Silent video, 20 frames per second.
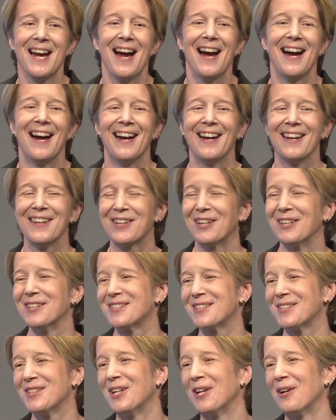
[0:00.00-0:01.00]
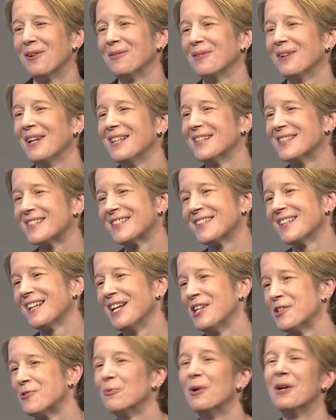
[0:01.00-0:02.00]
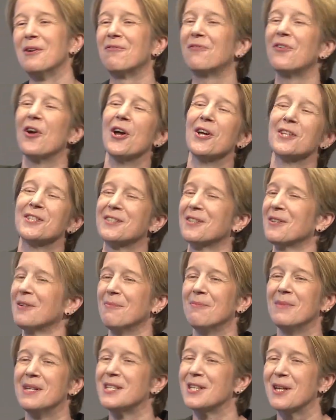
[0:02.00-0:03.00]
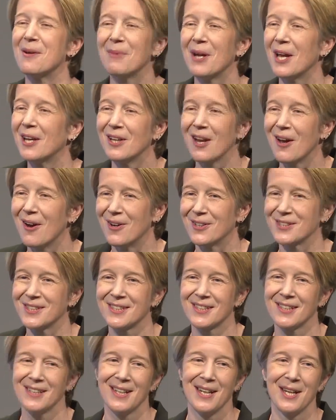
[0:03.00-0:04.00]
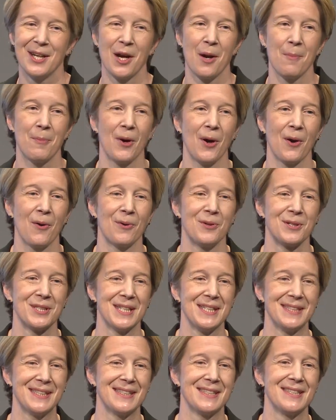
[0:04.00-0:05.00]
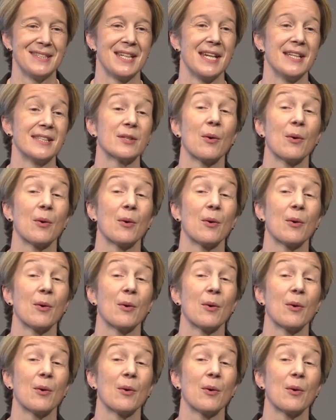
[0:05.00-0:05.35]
that it's first, medium and last in our priorities, isn't it?